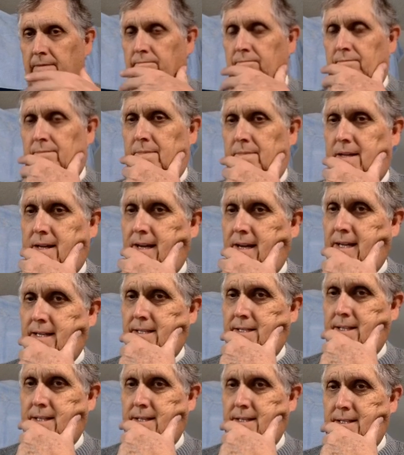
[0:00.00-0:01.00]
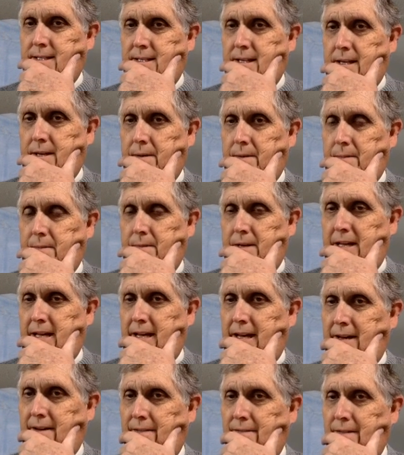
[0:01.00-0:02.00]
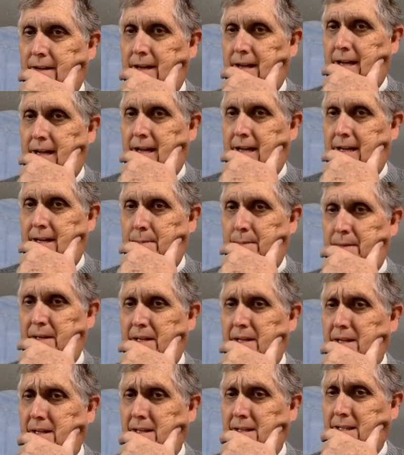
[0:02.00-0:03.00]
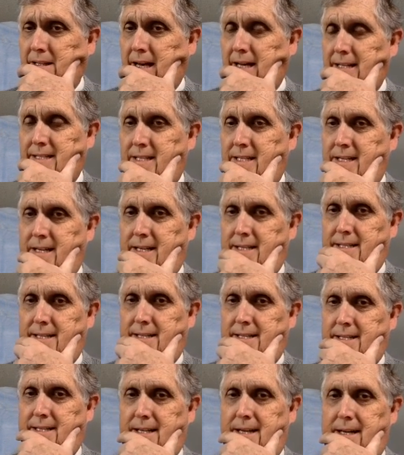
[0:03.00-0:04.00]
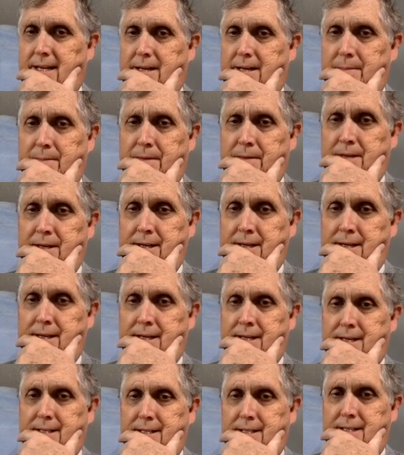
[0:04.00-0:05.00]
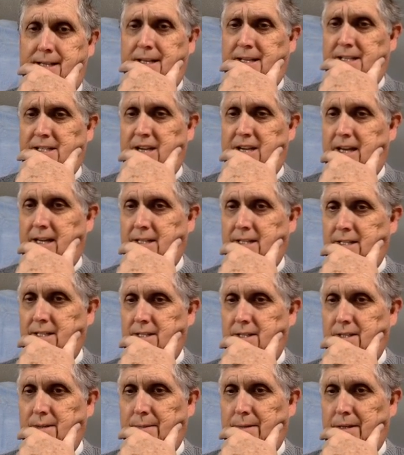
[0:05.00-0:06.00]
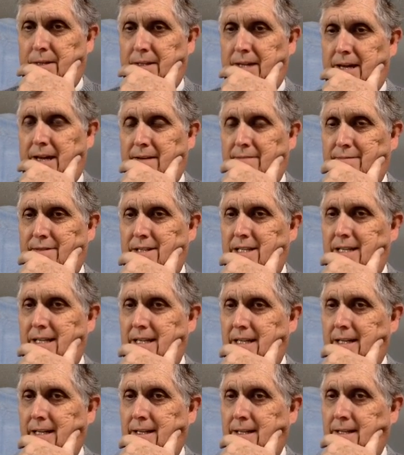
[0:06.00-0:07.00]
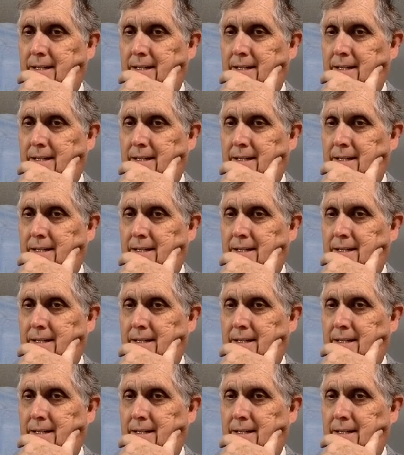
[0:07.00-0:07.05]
Okay, so let's see, we have AB, that stays the same. C changes, so we only have D.